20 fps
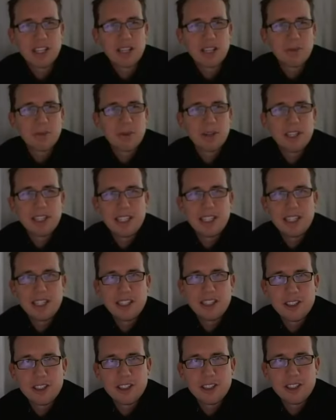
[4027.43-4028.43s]
you. I'll share one
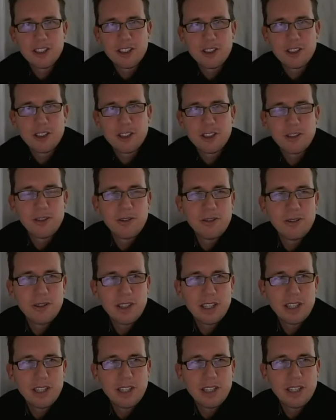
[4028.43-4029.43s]
here too.
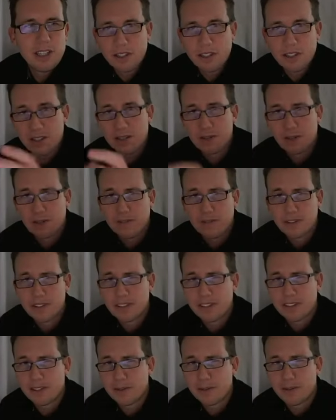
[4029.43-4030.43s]
This is
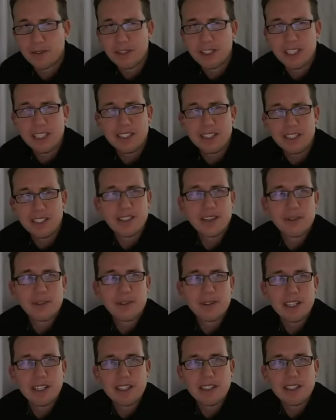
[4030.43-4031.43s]
also sort of a
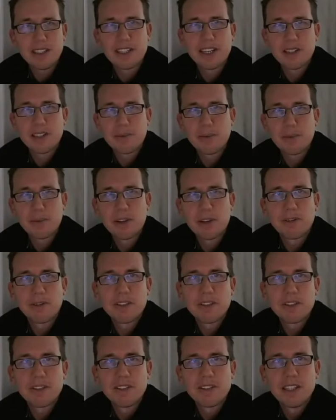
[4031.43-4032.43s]
rediscovery. This
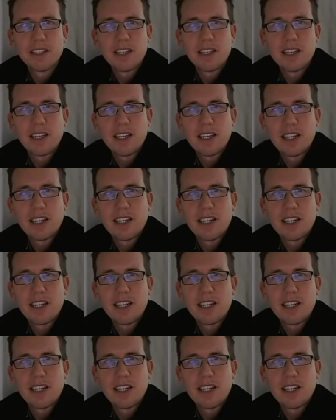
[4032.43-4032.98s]
guy's wonderful.